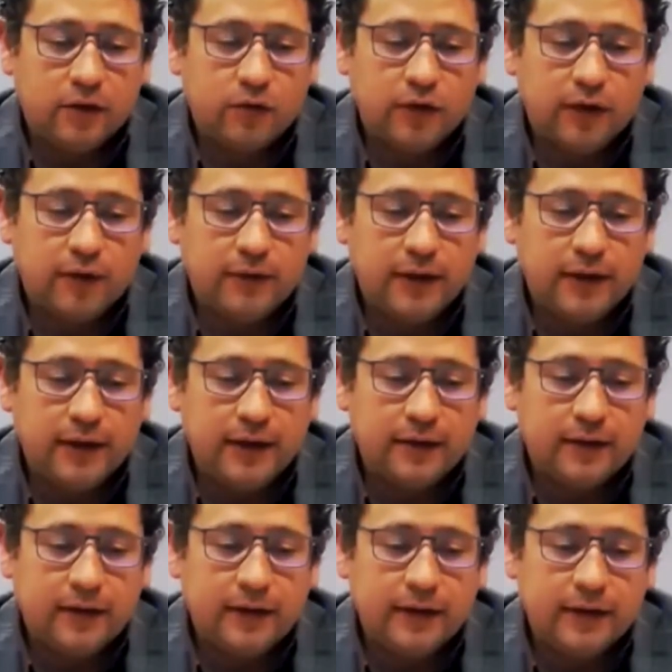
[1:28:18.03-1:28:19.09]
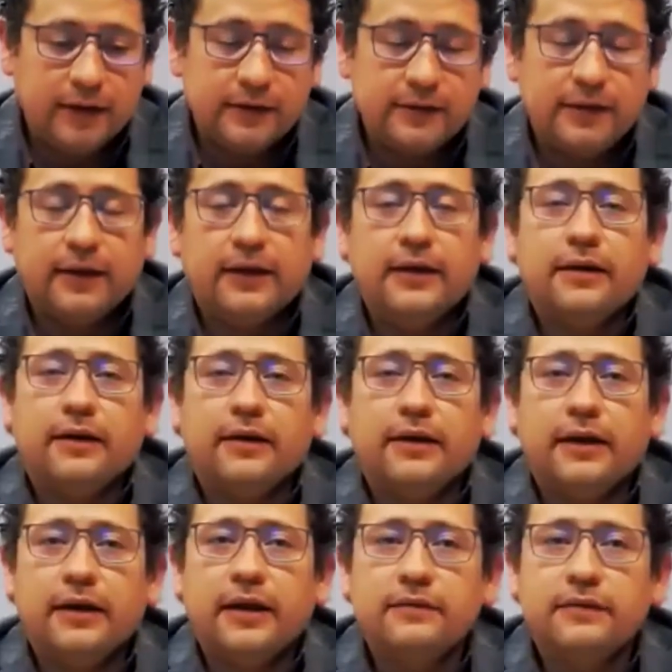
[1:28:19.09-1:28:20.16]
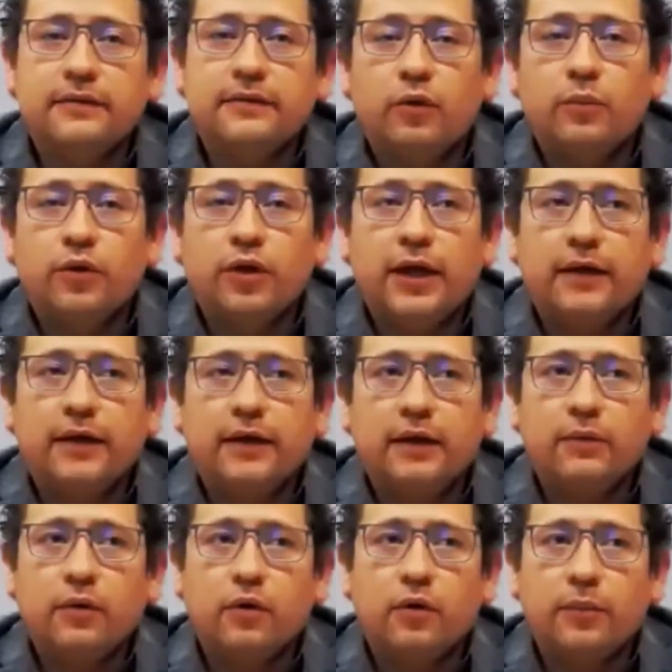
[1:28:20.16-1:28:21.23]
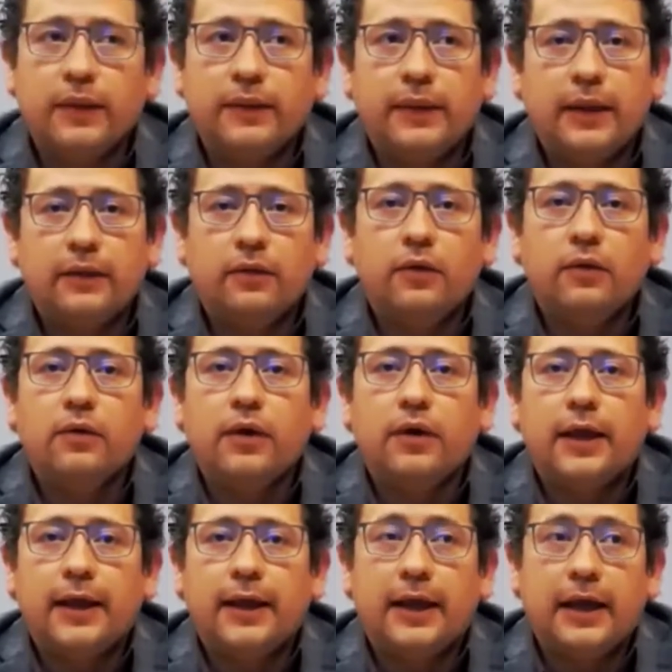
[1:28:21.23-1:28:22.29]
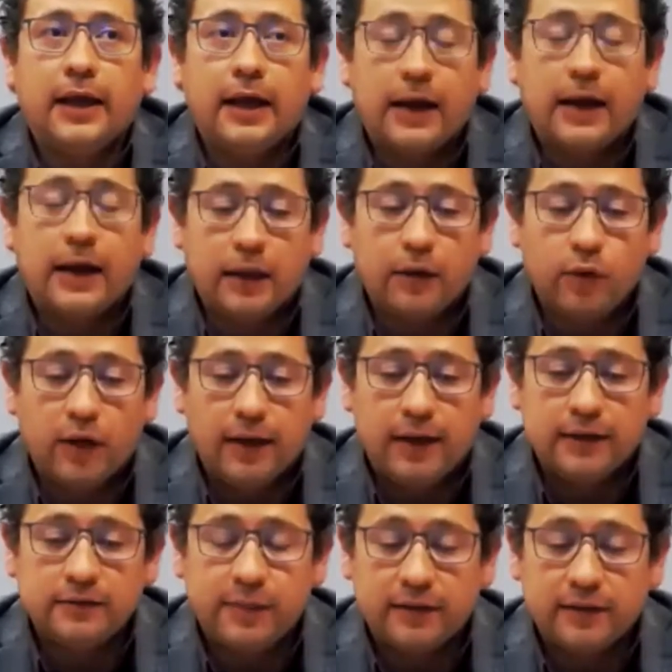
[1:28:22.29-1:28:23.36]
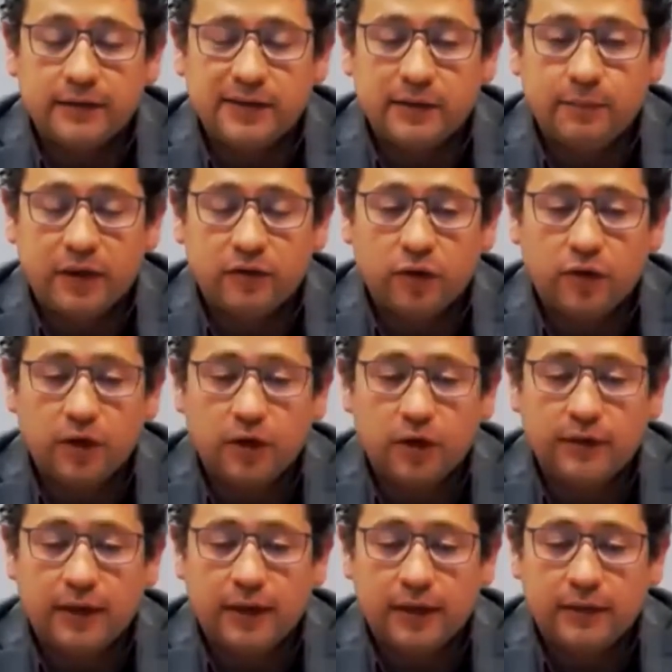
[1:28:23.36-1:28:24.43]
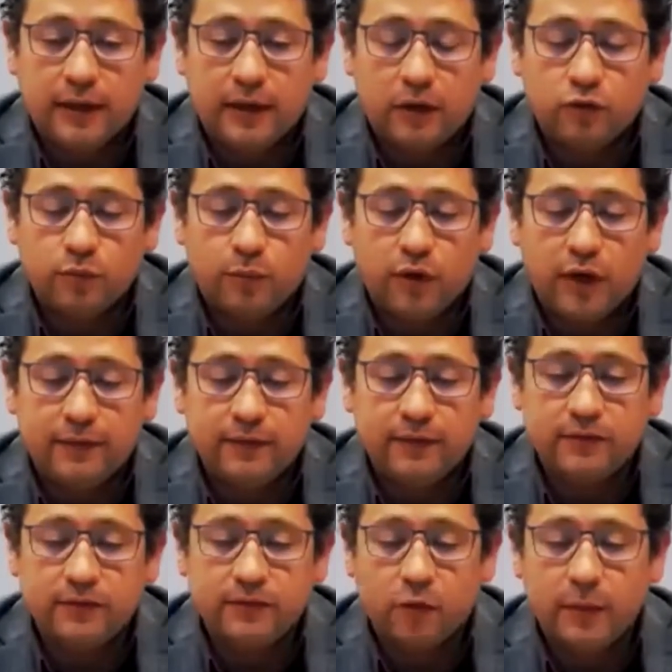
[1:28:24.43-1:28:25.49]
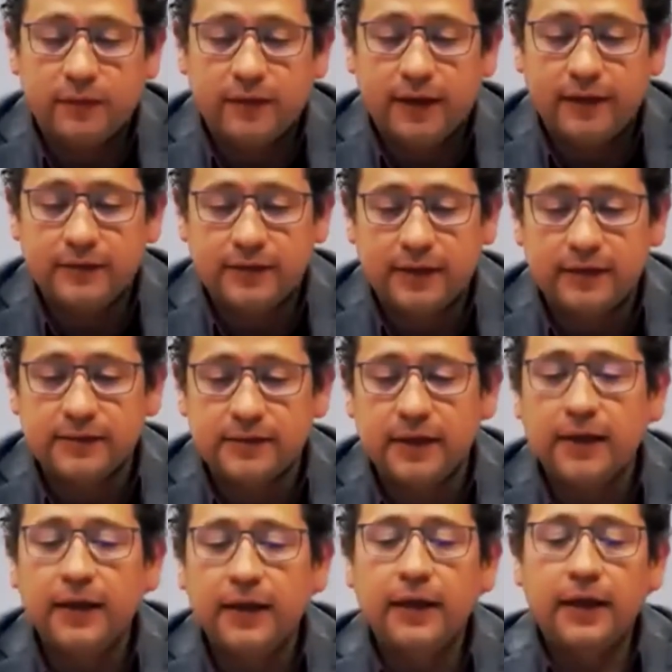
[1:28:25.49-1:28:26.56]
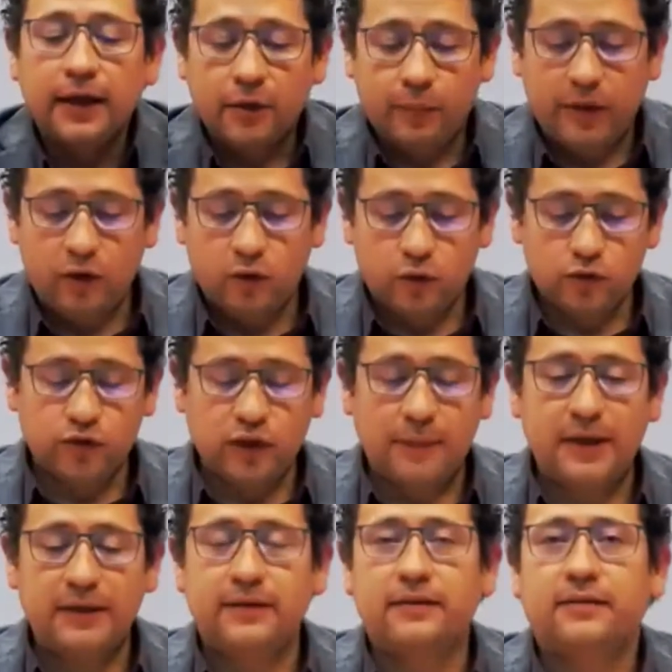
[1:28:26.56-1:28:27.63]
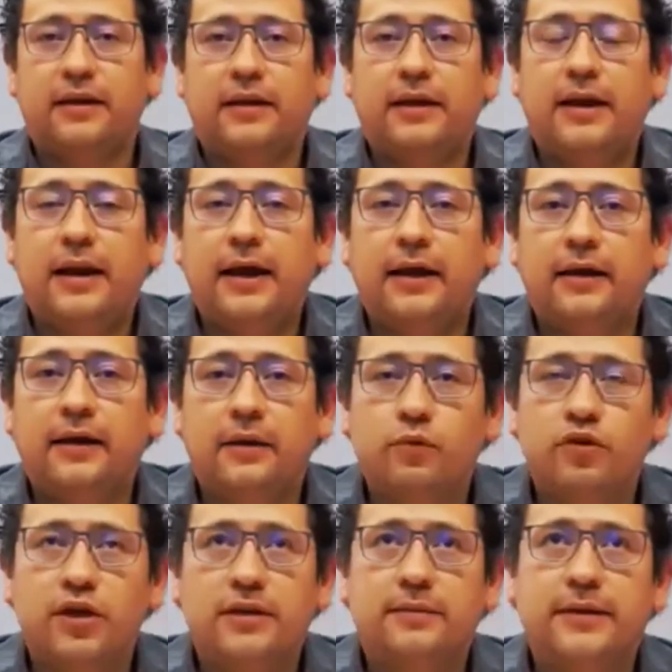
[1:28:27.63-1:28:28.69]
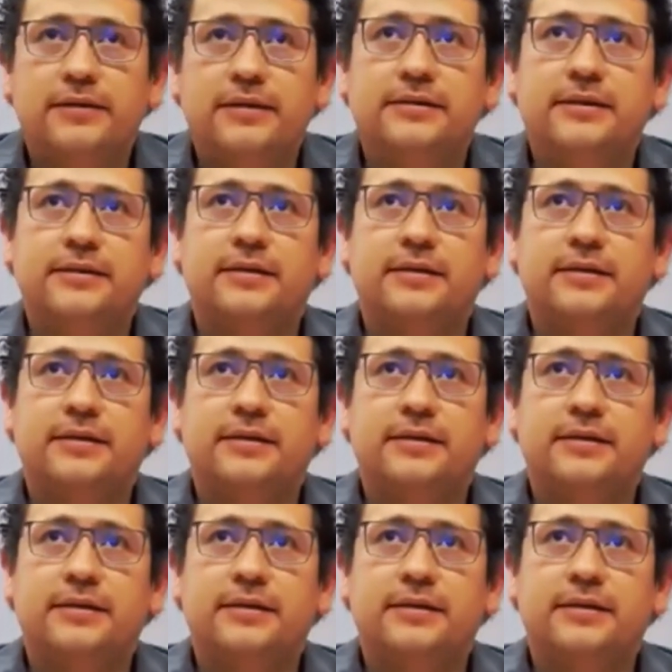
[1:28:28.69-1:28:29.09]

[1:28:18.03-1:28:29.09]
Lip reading: not without thanking Carlos Javier, who has been very active commenting in all the participation of the panelists, but precisely